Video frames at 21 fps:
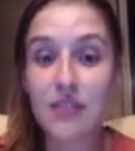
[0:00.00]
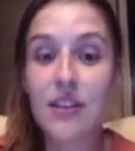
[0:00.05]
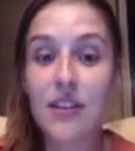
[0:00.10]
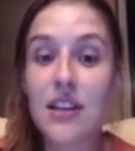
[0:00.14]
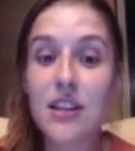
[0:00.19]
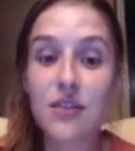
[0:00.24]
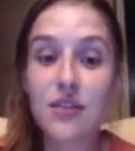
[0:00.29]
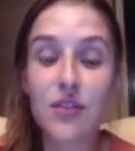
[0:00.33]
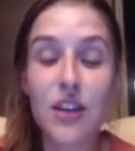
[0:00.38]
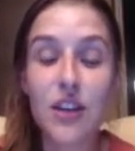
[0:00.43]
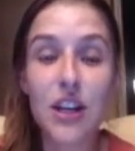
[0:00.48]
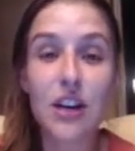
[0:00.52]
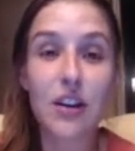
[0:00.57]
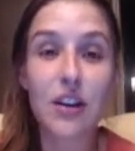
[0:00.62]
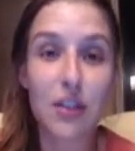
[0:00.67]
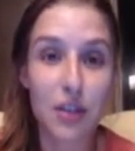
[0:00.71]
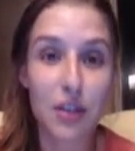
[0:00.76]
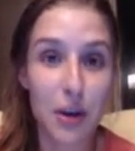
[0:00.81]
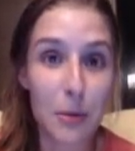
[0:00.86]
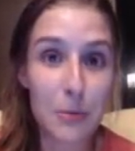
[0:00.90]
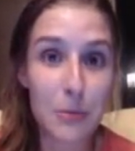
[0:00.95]
this video a
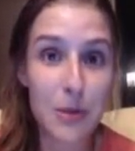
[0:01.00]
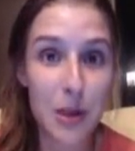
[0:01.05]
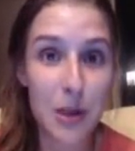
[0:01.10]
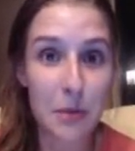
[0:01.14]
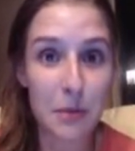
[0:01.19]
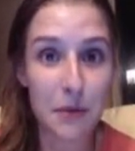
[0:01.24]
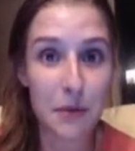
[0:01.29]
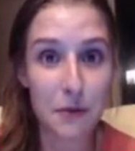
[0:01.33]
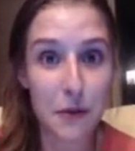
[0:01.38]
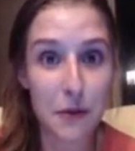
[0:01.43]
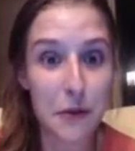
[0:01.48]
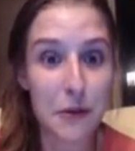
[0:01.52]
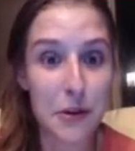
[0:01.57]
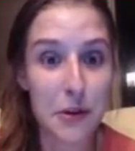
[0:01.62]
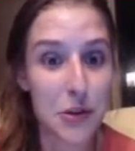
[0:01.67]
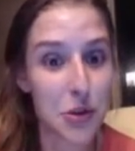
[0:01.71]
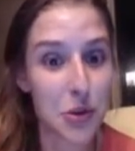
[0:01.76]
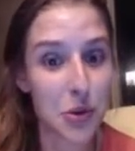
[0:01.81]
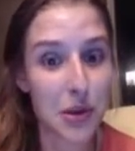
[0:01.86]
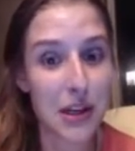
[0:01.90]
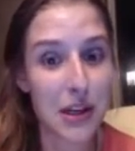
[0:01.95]
thumbs up if you
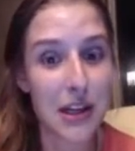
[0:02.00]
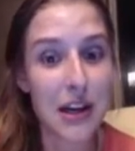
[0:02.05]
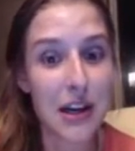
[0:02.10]
enjoyed it.